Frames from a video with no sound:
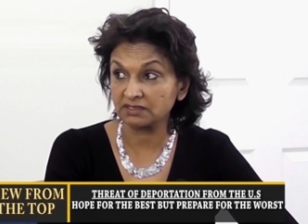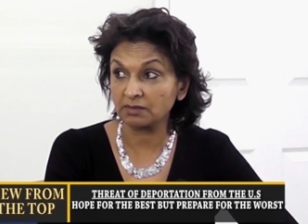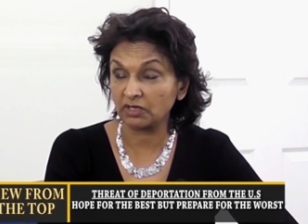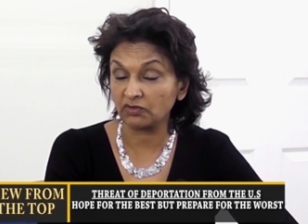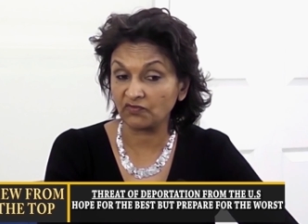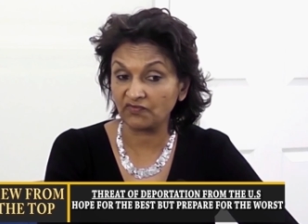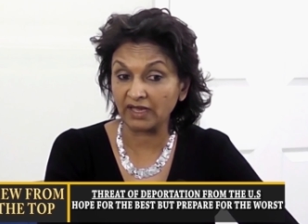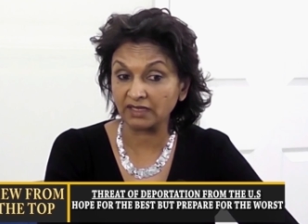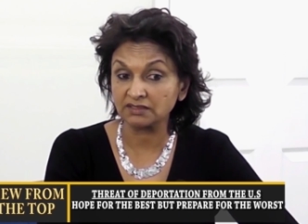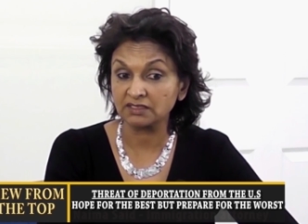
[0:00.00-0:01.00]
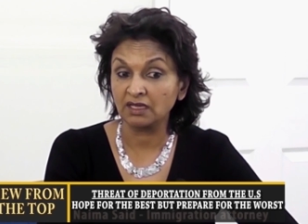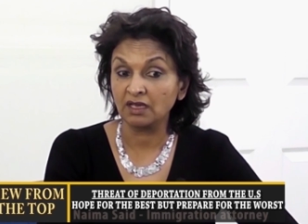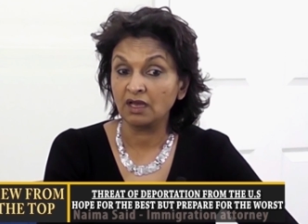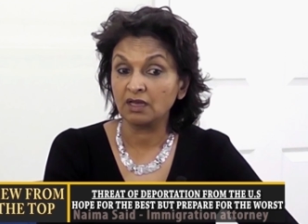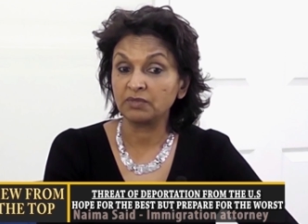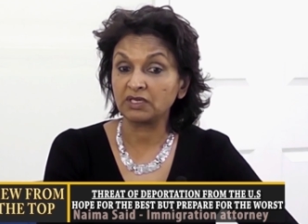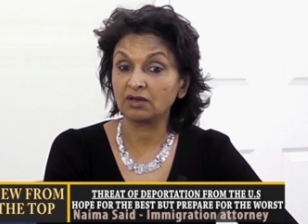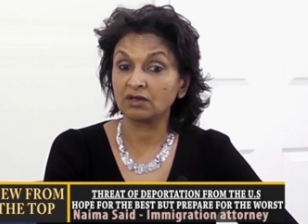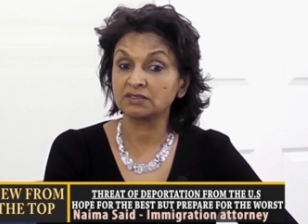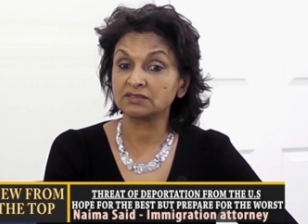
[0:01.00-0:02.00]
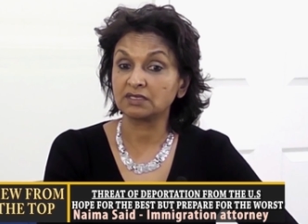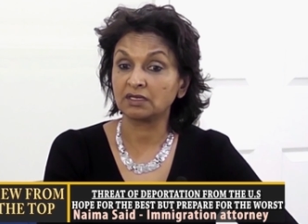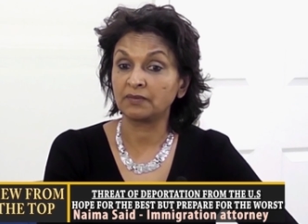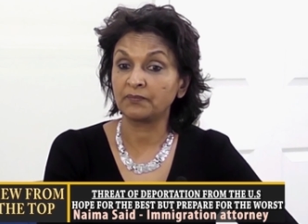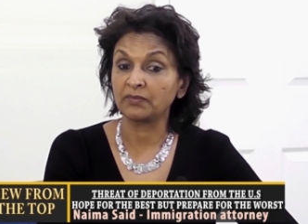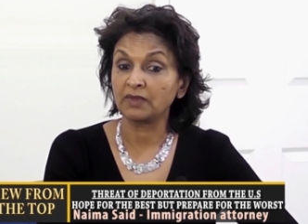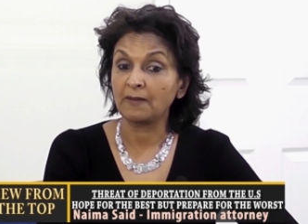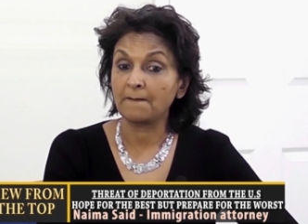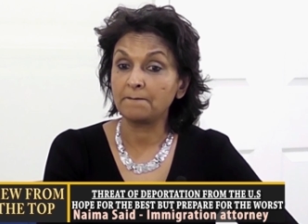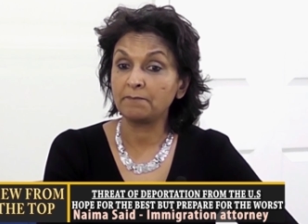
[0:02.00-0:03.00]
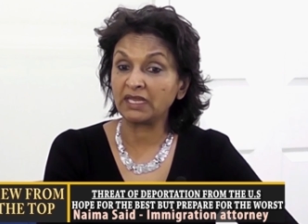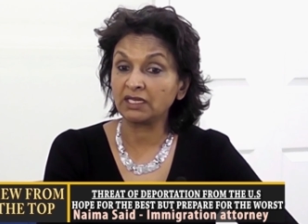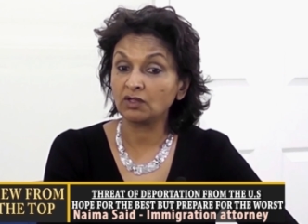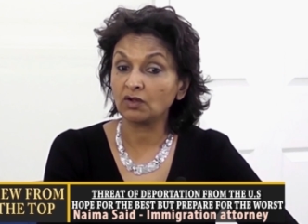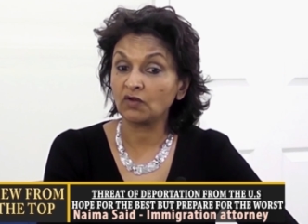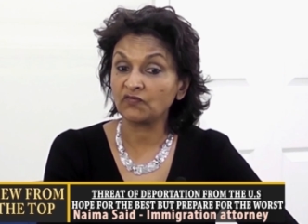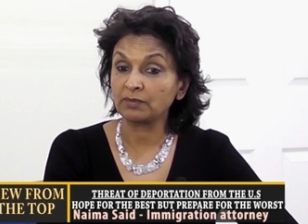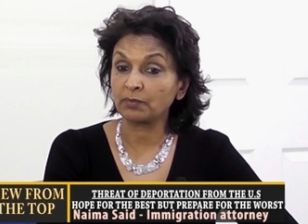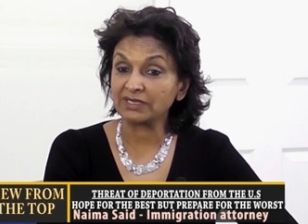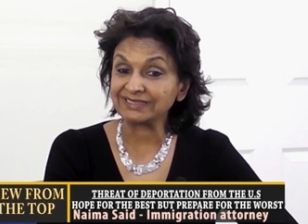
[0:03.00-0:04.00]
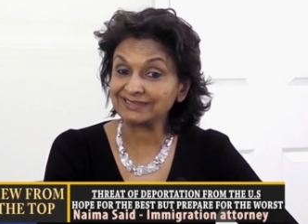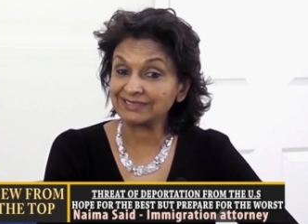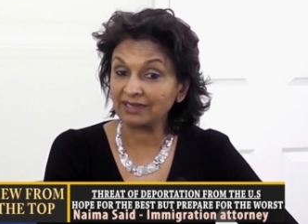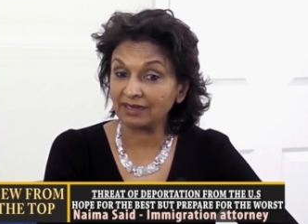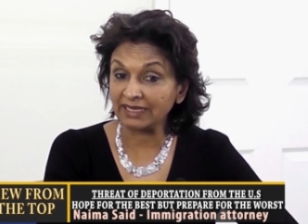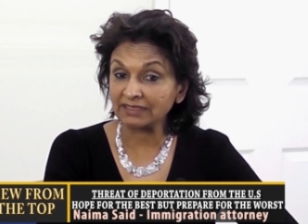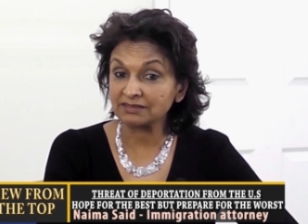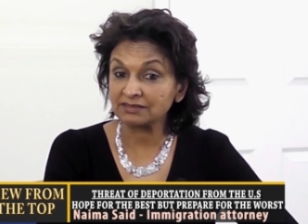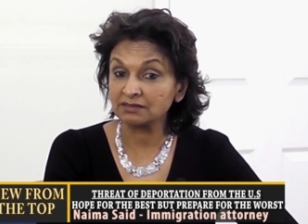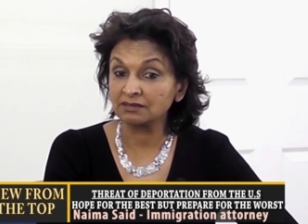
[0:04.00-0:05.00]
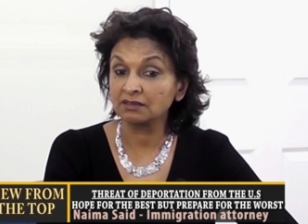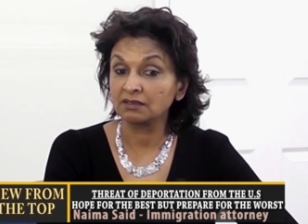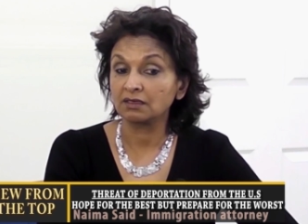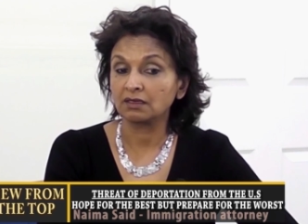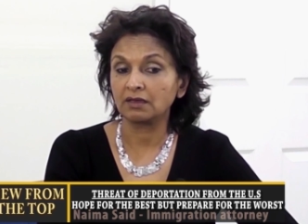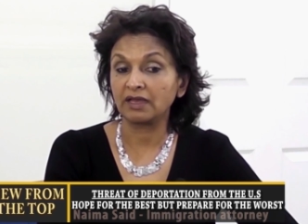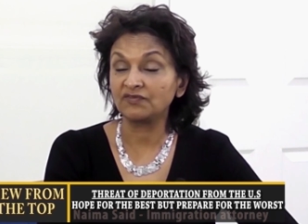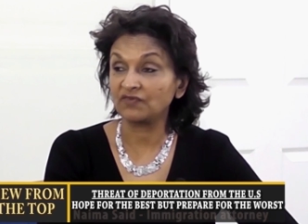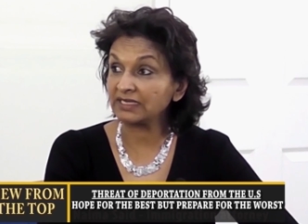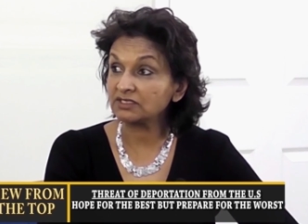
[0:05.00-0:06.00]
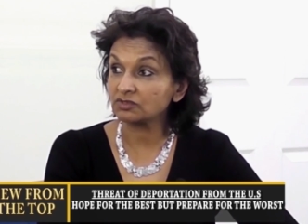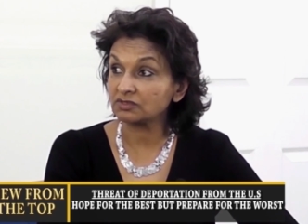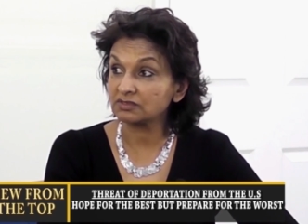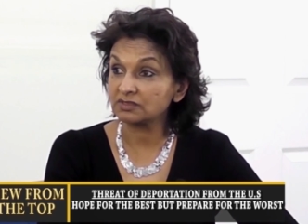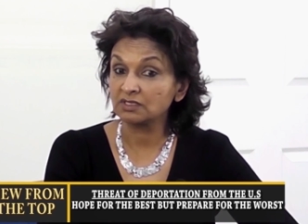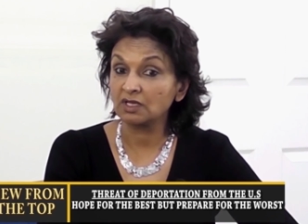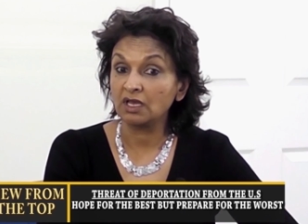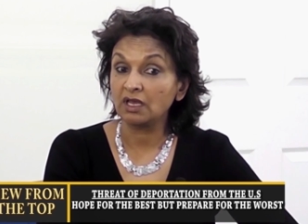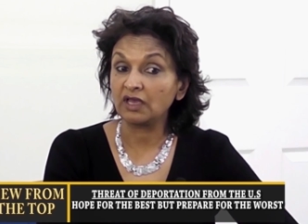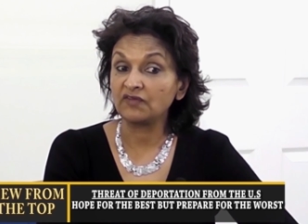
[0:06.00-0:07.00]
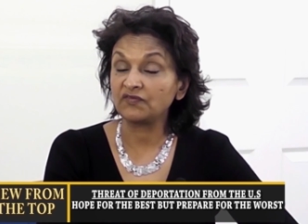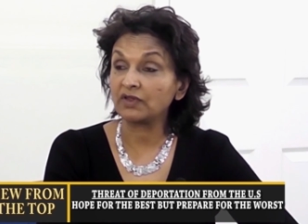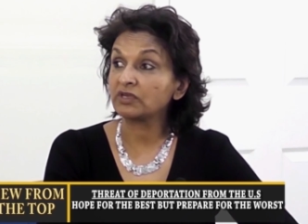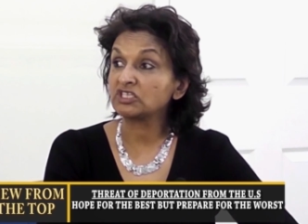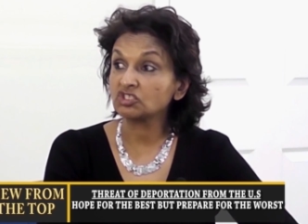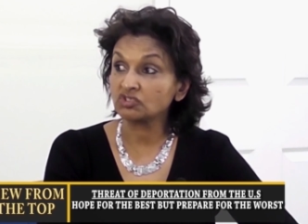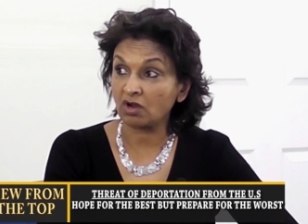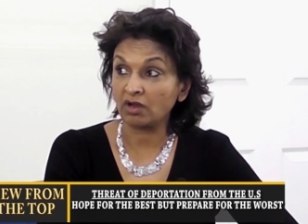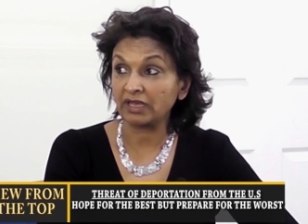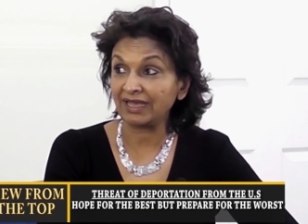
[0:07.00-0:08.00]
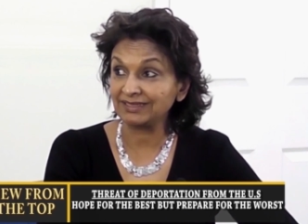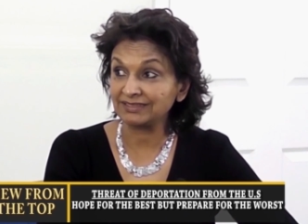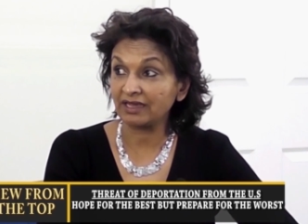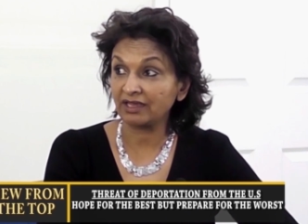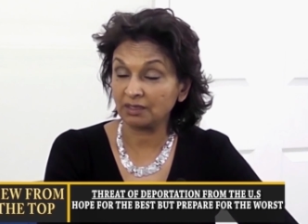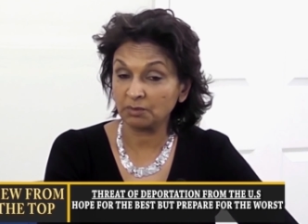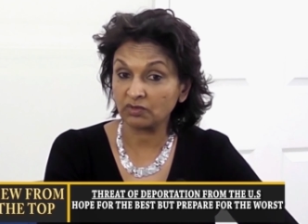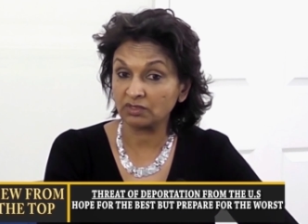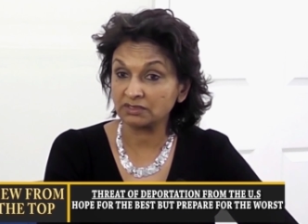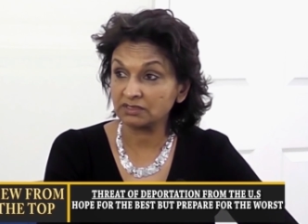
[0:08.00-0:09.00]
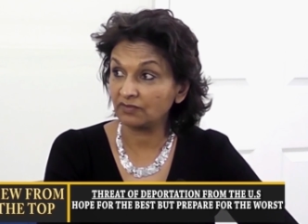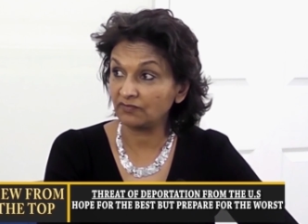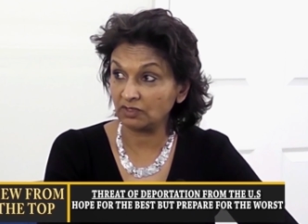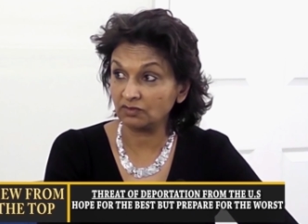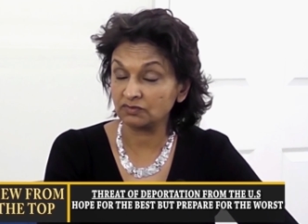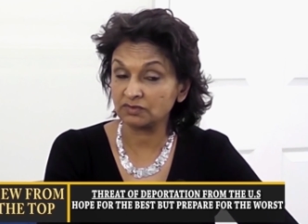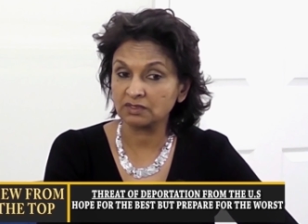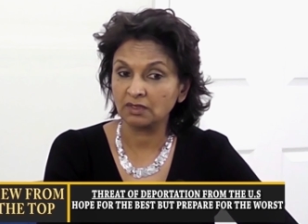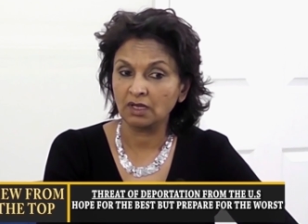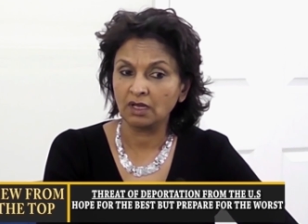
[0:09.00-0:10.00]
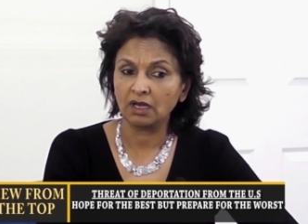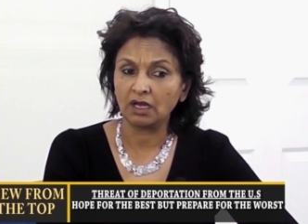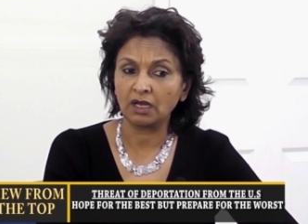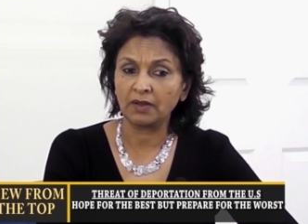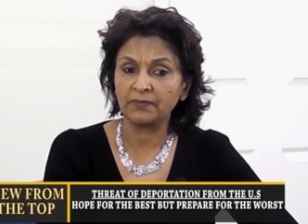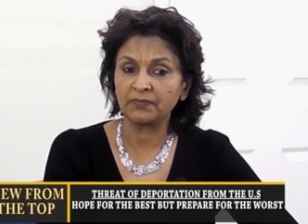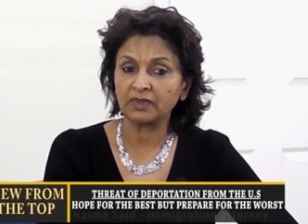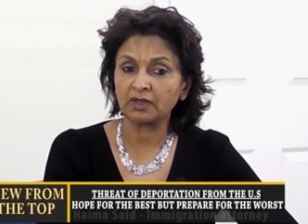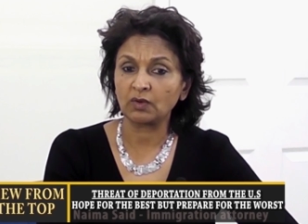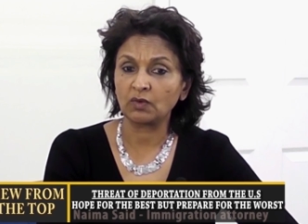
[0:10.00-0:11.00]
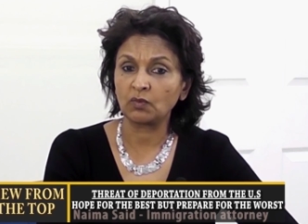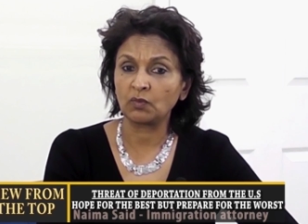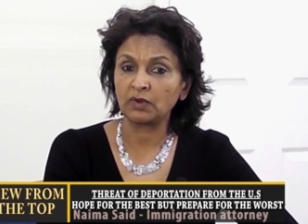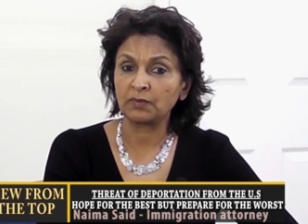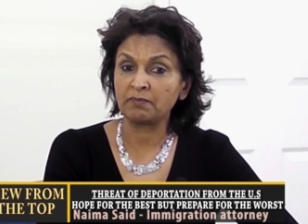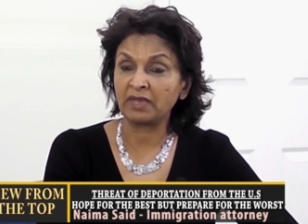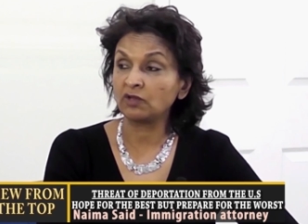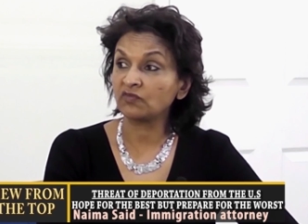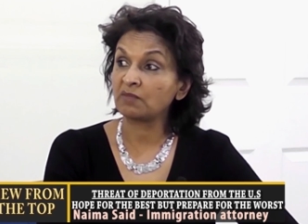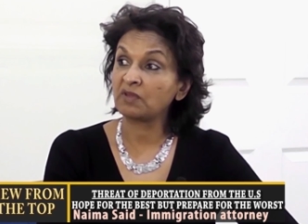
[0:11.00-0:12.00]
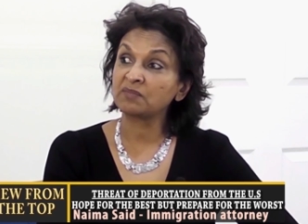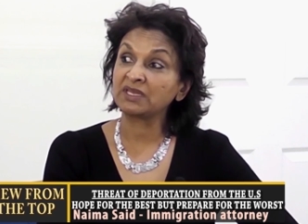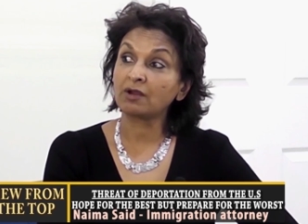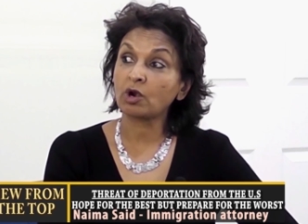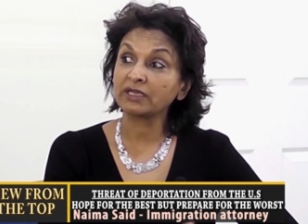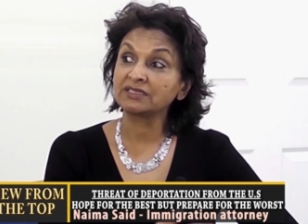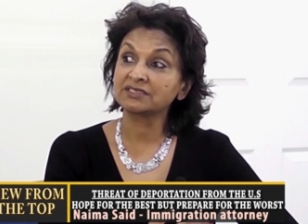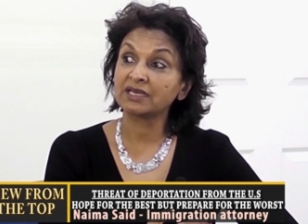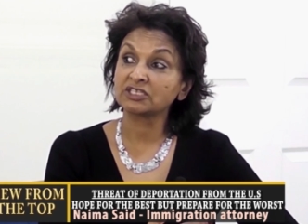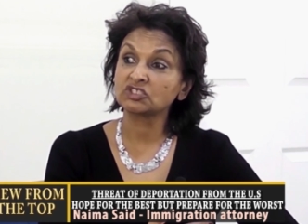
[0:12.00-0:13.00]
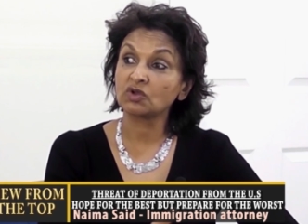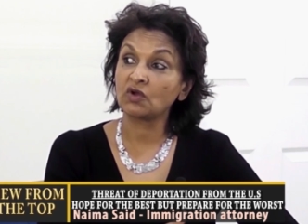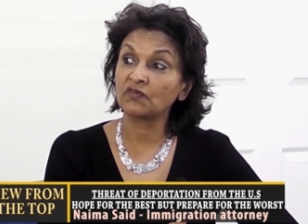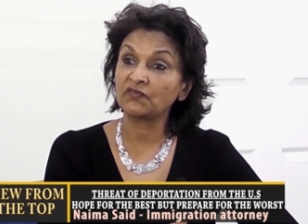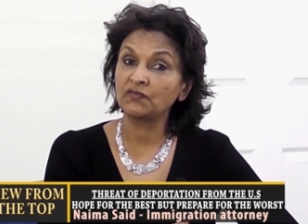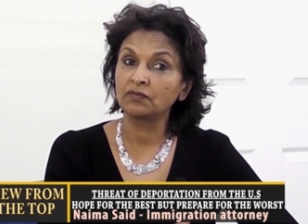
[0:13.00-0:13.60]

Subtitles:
as a matter of fact, because many of the president-elect's advisors have very strong anti-immigrant views. Many of them have been architects of